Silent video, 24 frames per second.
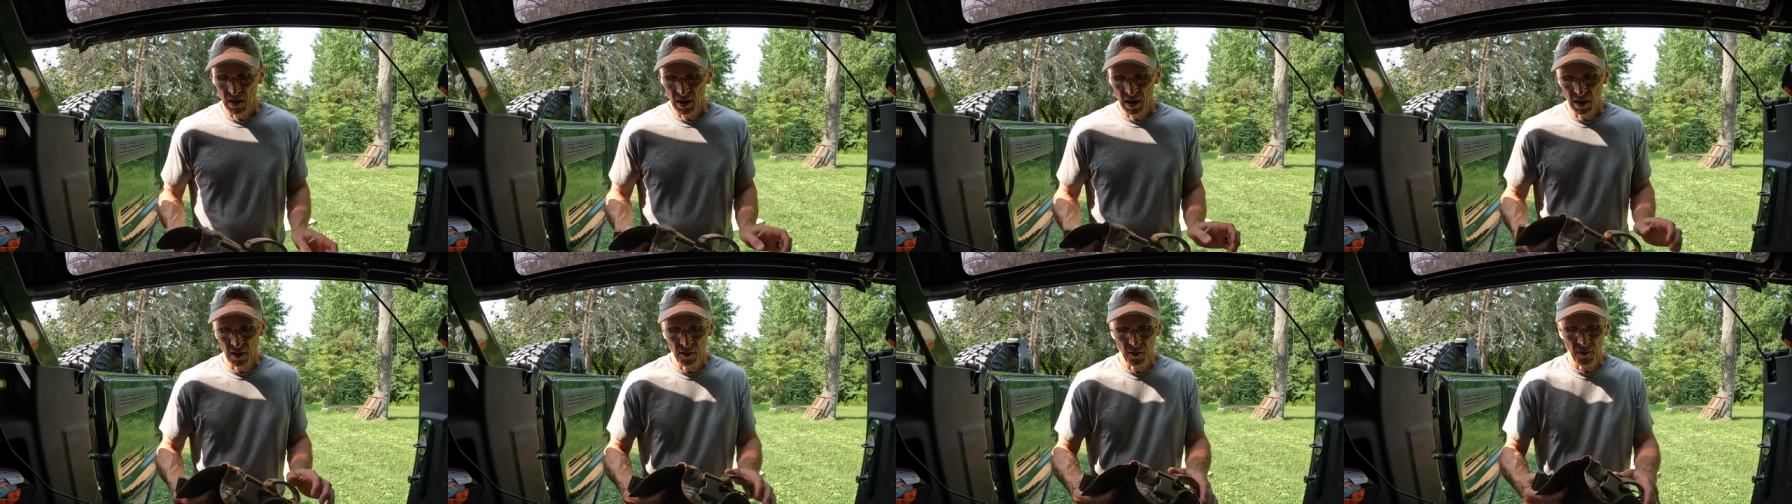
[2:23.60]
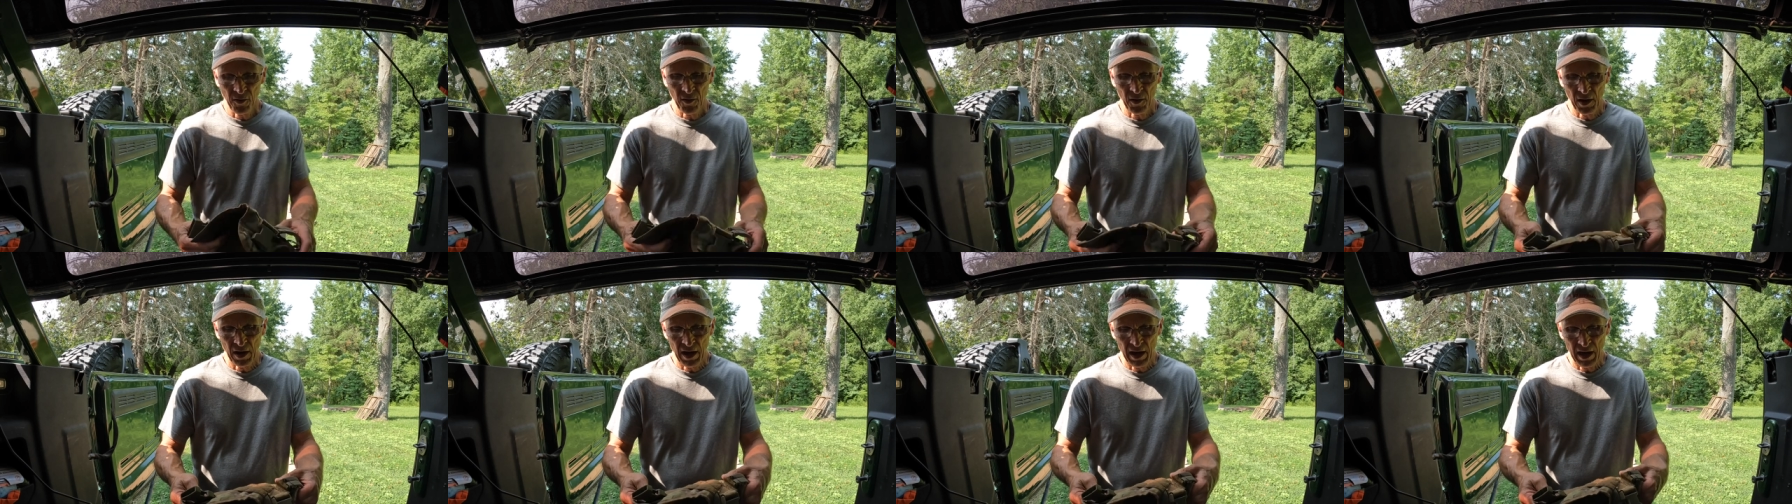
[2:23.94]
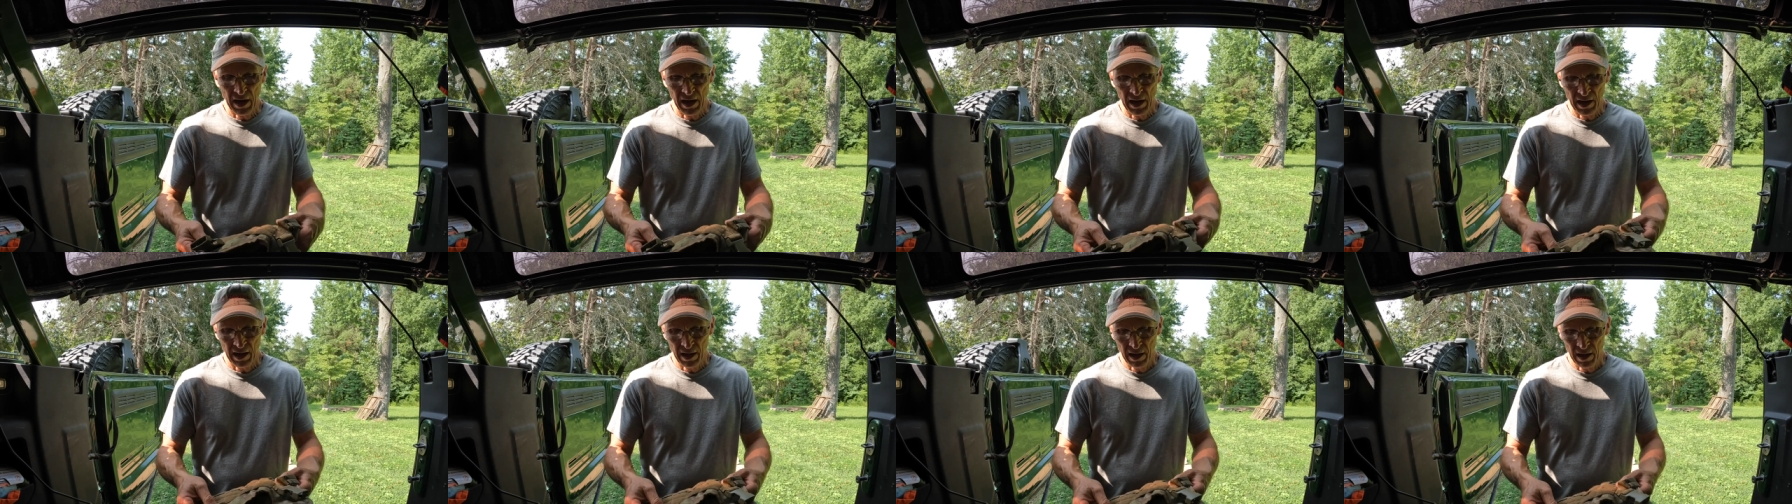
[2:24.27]
other
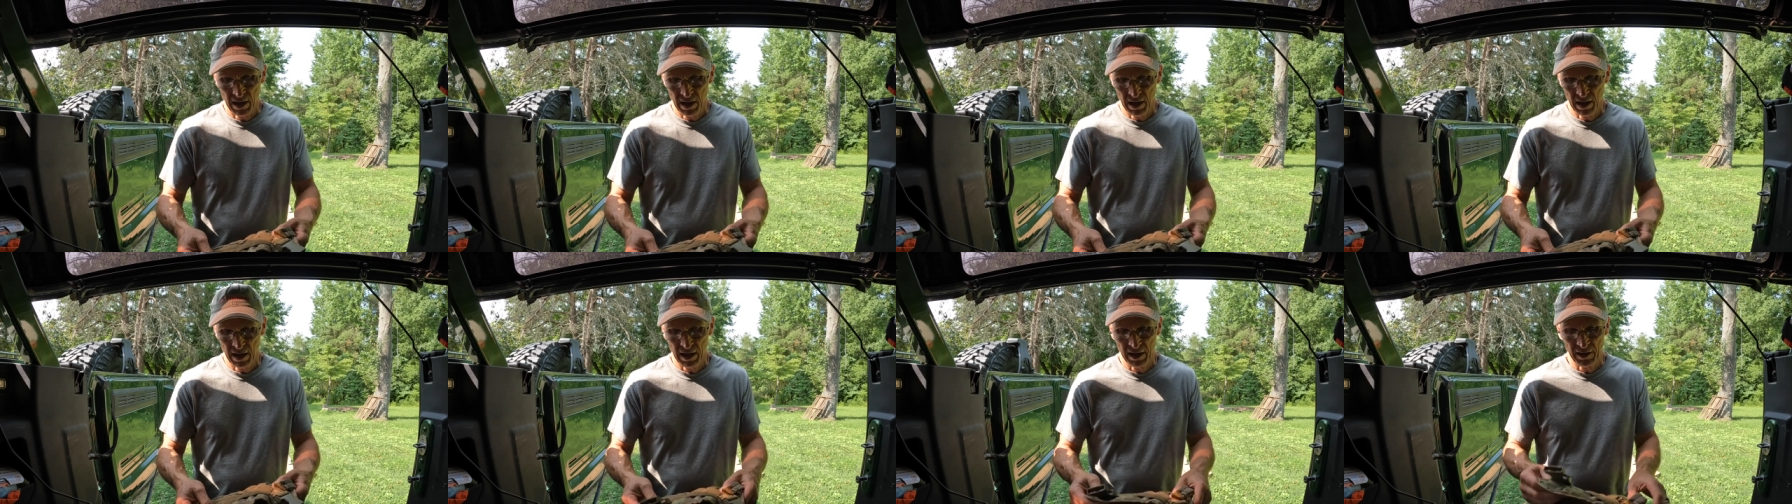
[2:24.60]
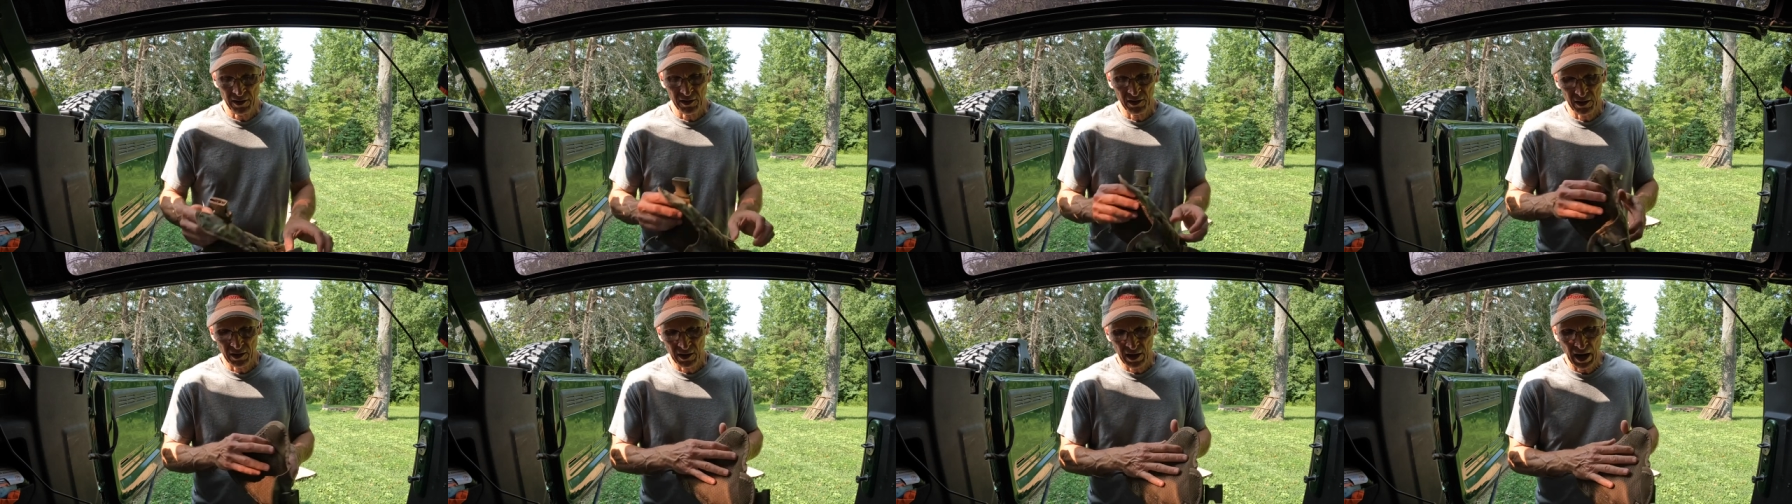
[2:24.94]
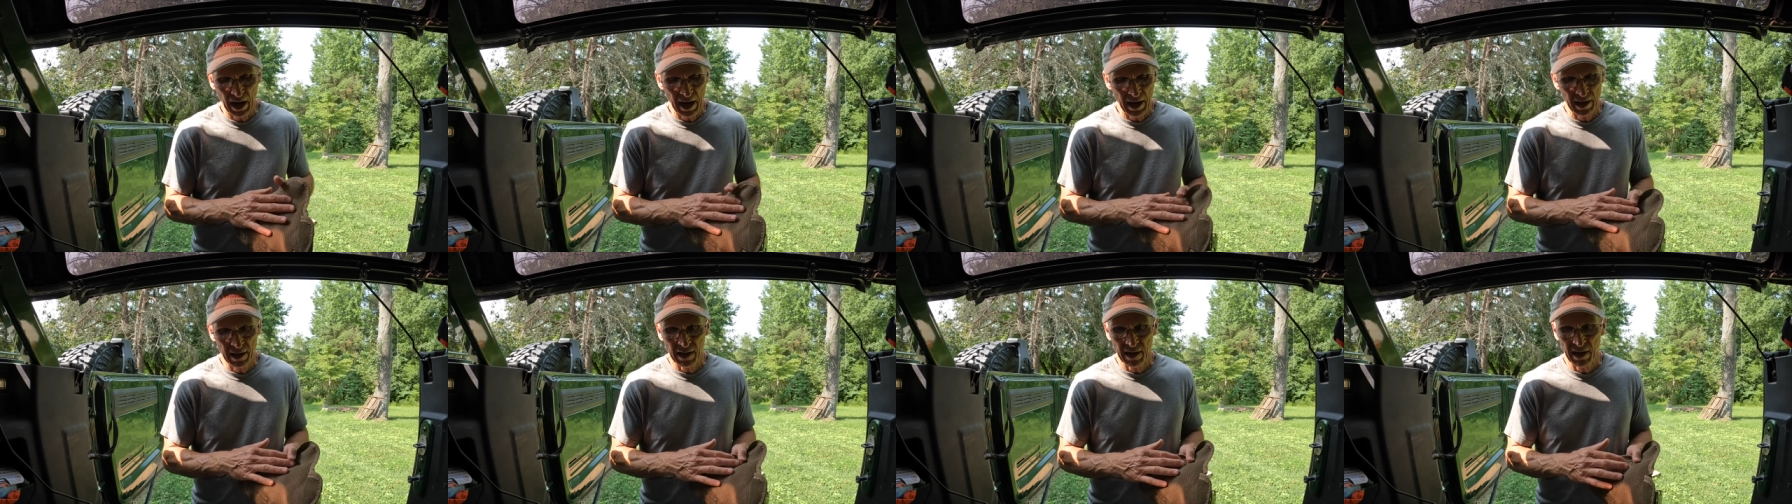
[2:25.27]
thing is it's
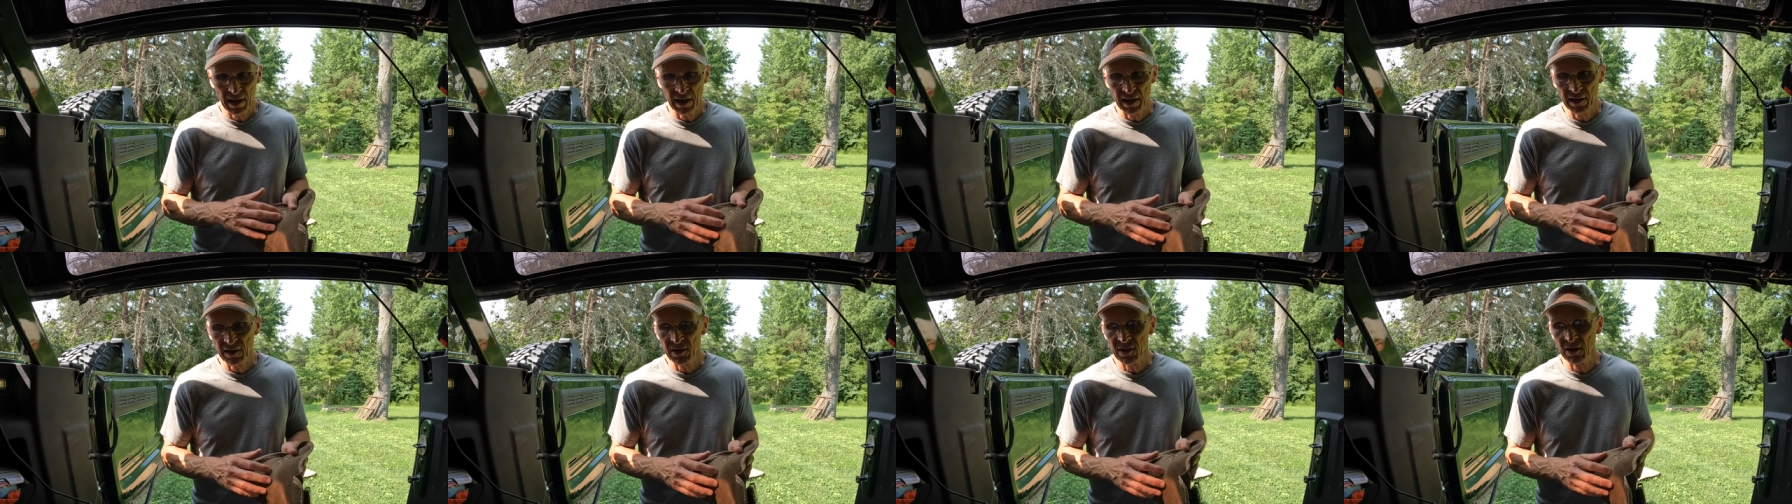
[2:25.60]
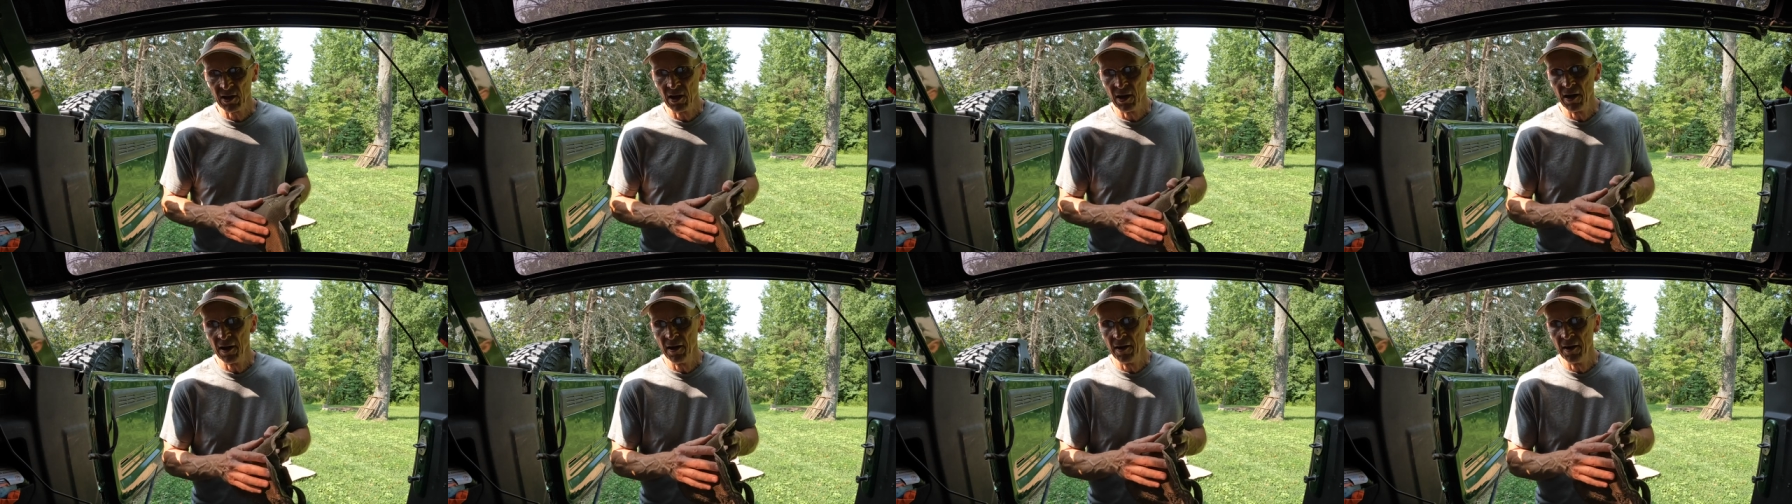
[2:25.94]
got this